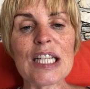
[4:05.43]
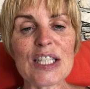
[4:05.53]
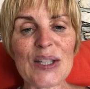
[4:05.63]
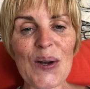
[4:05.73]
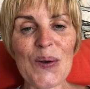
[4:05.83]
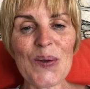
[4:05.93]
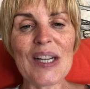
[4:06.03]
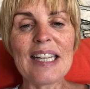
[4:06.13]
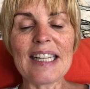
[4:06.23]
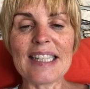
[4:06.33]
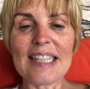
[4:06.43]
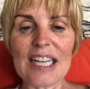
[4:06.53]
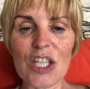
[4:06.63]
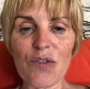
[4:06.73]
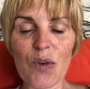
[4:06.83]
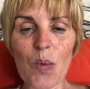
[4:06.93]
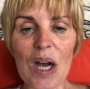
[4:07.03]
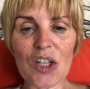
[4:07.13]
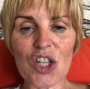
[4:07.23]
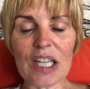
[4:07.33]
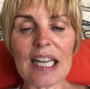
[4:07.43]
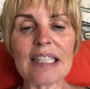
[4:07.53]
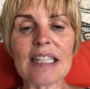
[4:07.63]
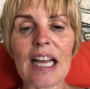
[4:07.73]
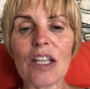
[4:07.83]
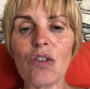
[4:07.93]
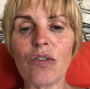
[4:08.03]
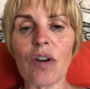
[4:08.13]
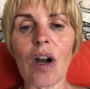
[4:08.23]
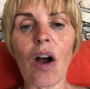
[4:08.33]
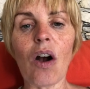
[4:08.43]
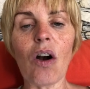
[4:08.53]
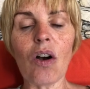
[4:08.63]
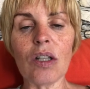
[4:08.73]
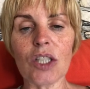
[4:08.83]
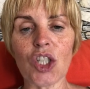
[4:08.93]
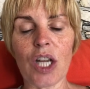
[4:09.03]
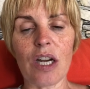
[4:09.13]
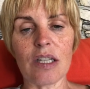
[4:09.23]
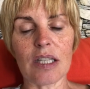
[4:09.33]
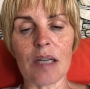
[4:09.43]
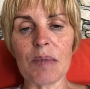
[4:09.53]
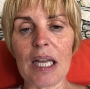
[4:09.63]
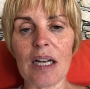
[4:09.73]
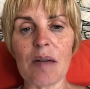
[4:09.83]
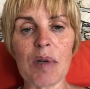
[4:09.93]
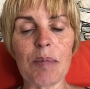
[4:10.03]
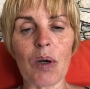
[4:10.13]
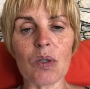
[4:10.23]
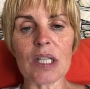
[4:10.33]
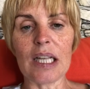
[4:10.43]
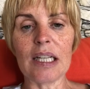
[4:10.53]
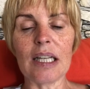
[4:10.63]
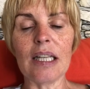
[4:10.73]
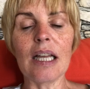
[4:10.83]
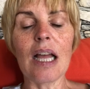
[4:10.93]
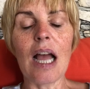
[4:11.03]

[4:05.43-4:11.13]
So thank you for watching, and thank you for all the shares that I'm getting on my posts lately.